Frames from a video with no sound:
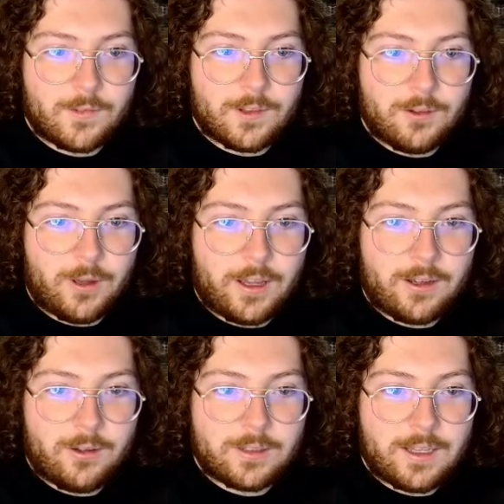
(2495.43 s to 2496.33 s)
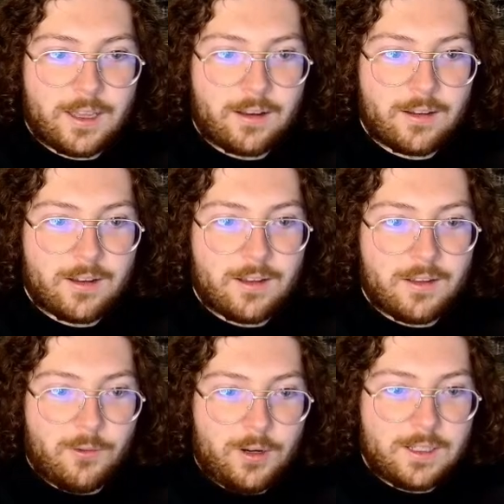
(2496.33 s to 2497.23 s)
Oh, Echo? Is that...
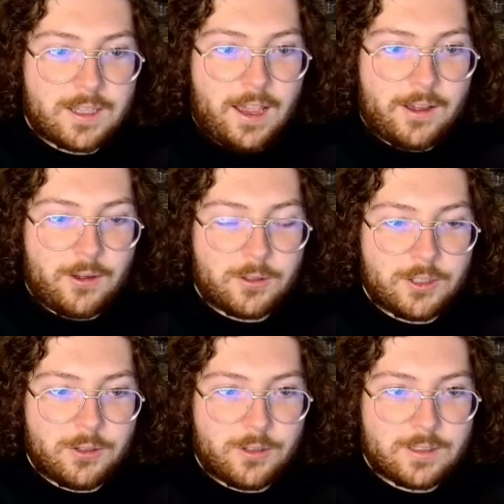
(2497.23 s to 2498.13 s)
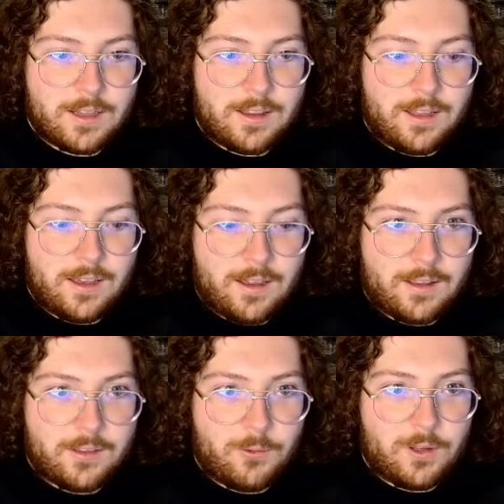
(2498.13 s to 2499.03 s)
What is Echo 2? Is that
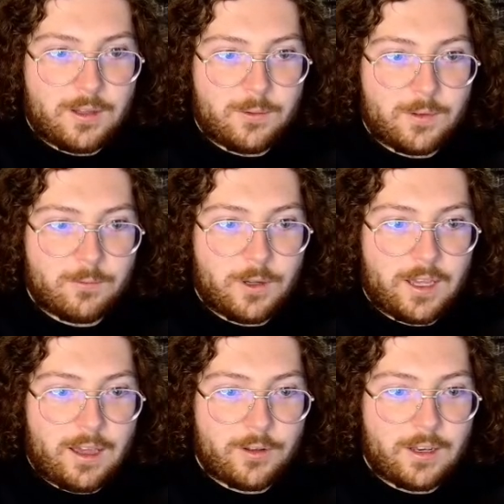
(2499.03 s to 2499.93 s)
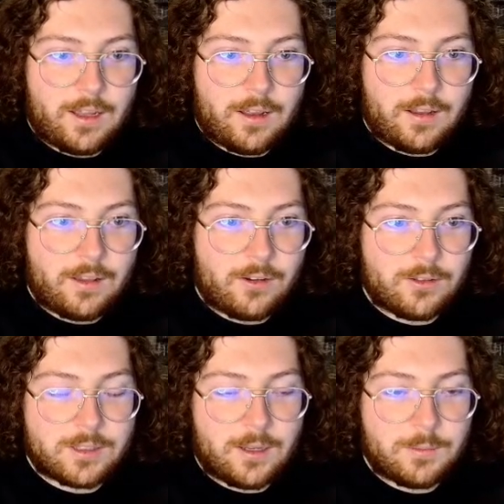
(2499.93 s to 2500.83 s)
the one that we have a little
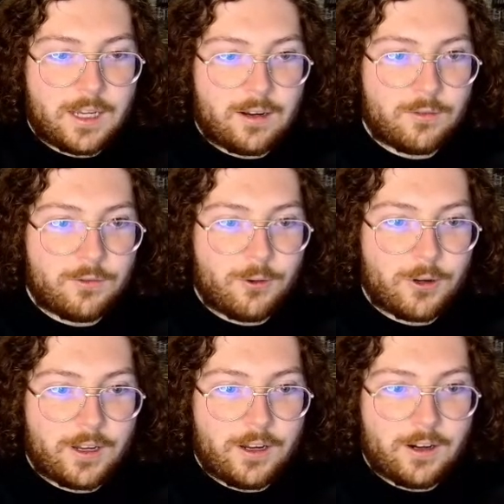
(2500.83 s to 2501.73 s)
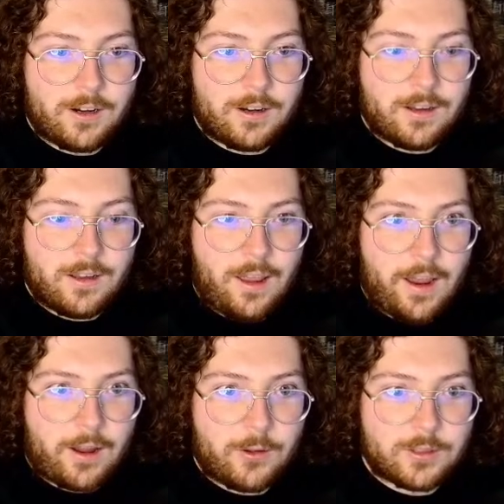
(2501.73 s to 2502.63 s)
subtitle for here?
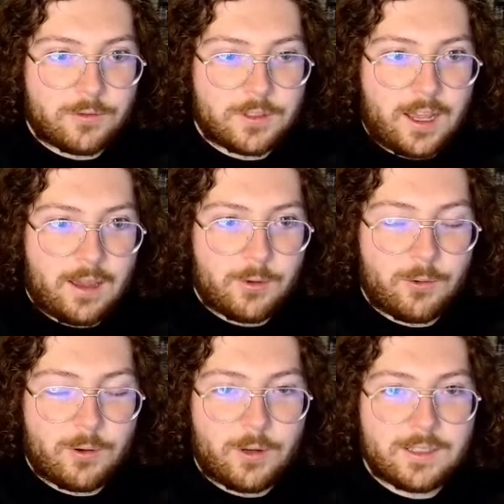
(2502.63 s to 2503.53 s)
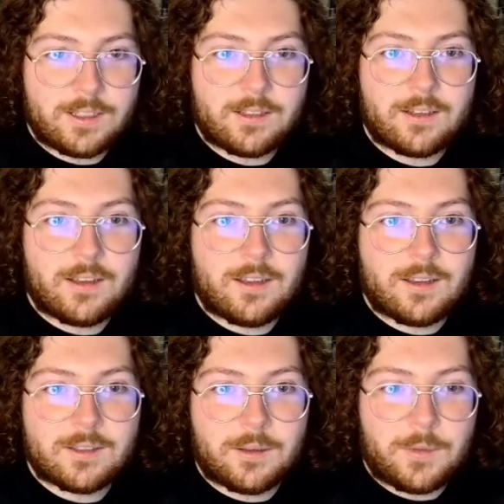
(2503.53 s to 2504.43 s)
Echoes of Time, or what is it?
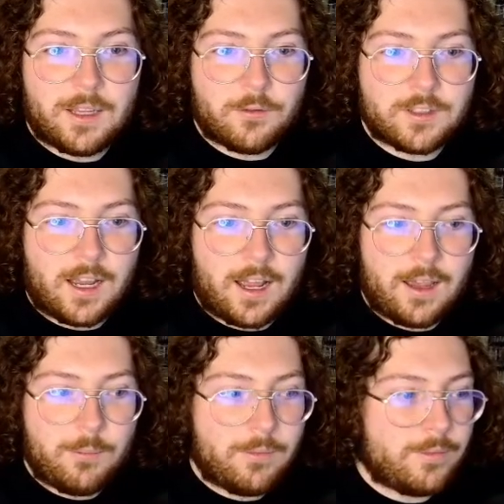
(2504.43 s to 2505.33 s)
Something of Time?